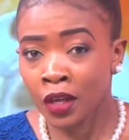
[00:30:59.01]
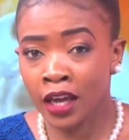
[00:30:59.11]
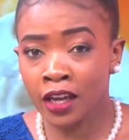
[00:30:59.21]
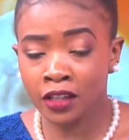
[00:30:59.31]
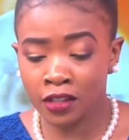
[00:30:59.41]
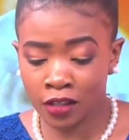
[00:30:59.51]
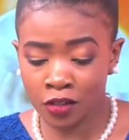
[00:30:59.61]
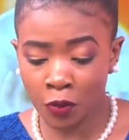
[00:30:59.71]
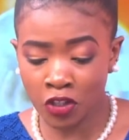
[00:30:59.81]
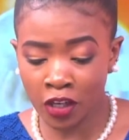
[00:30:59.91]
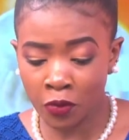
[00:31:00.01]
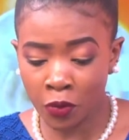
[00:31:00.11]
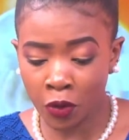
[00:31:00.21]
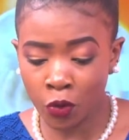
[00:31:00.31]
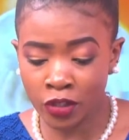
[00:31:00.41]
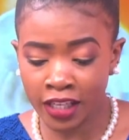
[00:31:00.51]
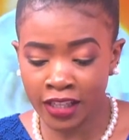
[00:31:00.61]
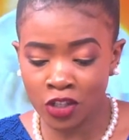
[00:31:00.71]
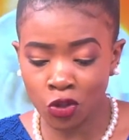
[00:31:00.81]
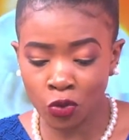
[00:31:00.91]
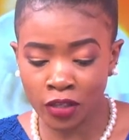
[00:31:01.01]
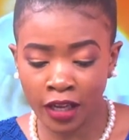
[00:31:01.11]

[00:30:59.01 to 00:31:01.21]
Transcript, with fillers: and especially when we're hosting these shows.